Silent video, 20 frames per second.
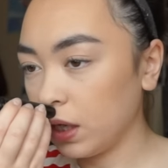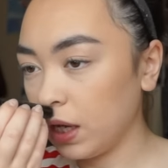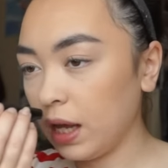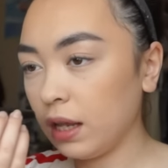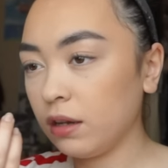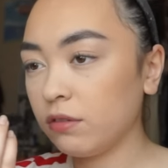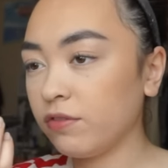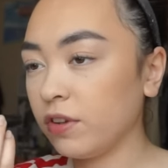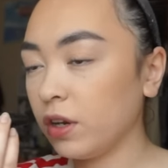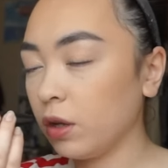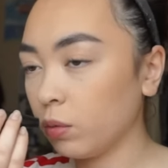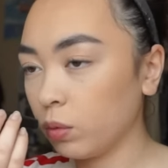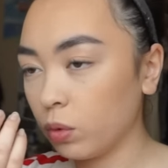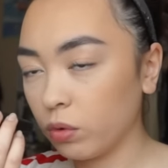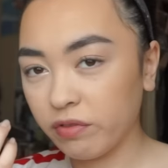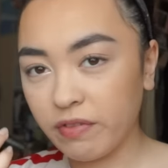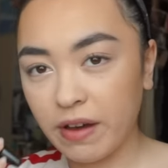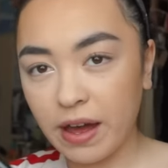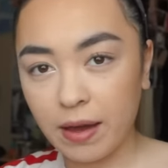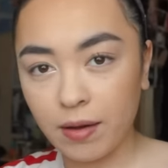Infinite
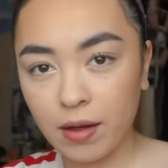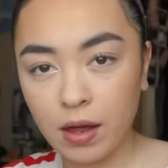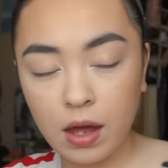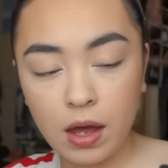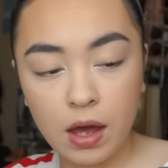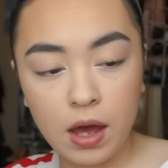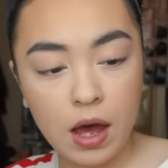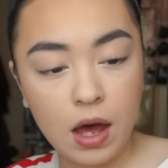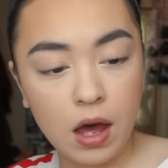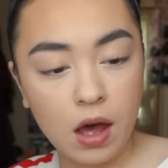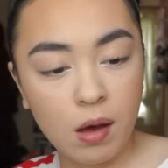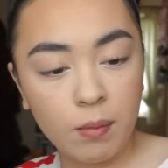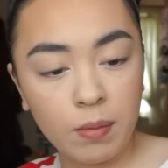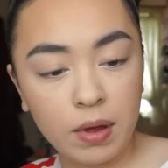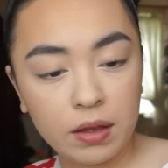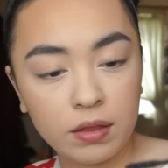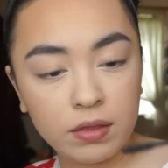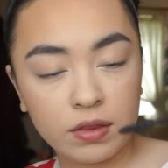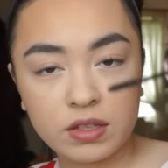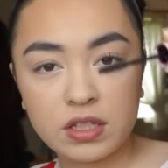Warfare. Um,
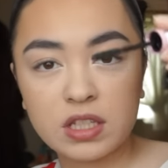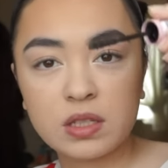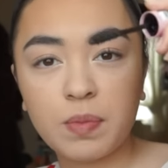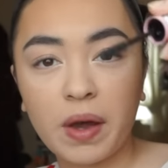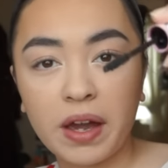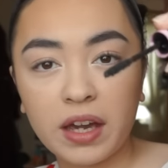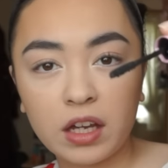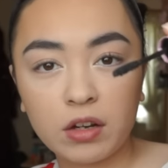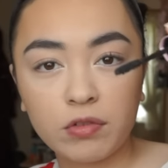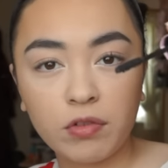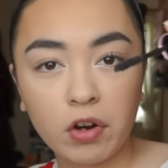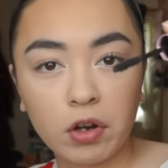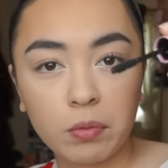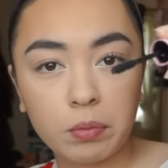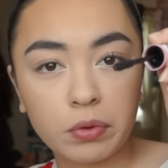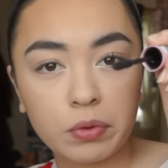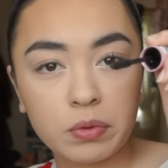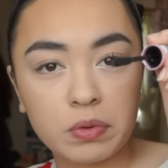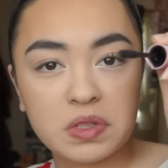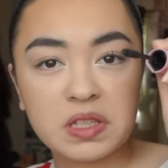the spiky
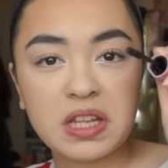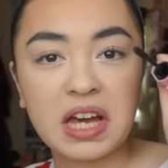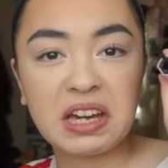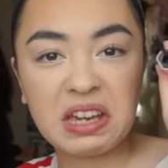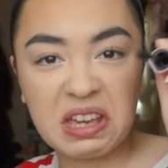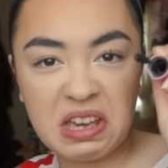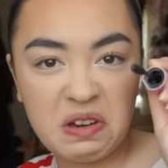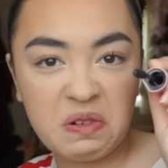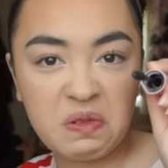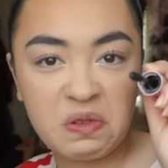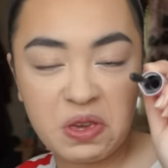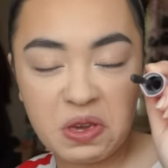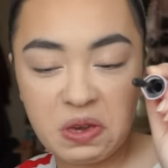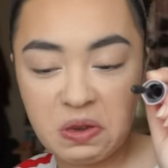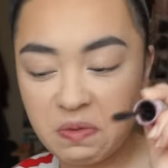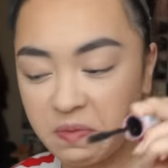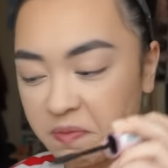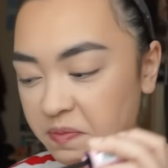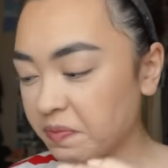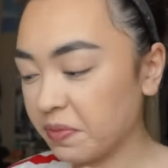rollerballs that kill you.